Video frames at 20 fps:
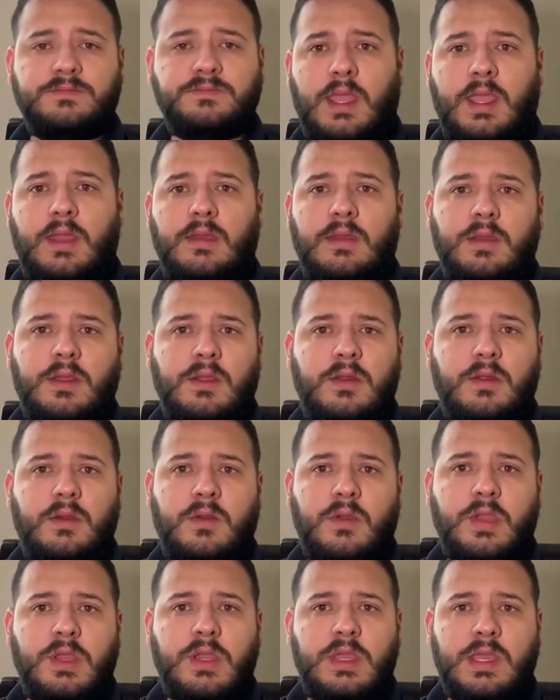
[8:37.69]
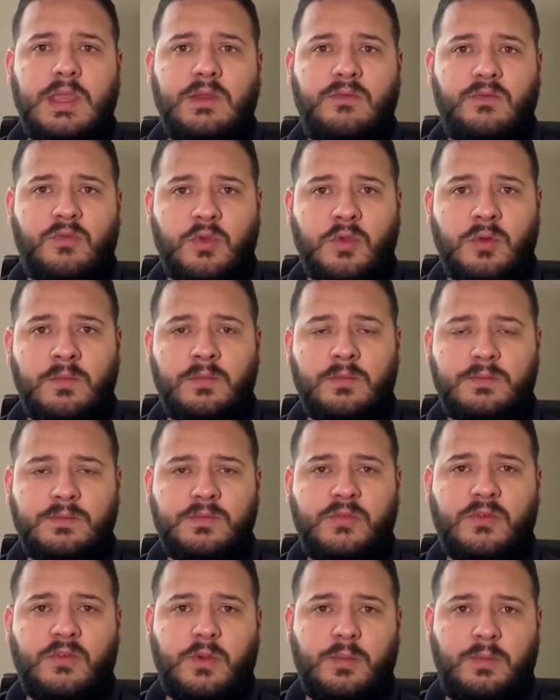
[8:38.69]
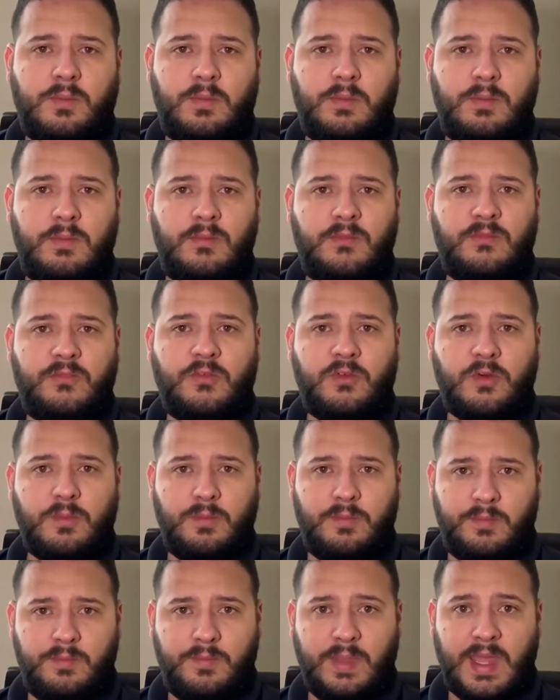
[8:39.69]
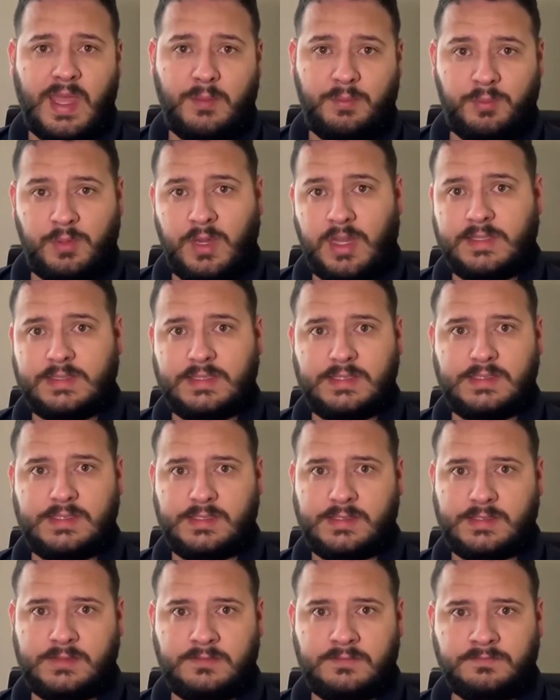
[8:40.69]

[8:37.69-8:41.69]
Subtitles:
And, you know, you give room for bad practices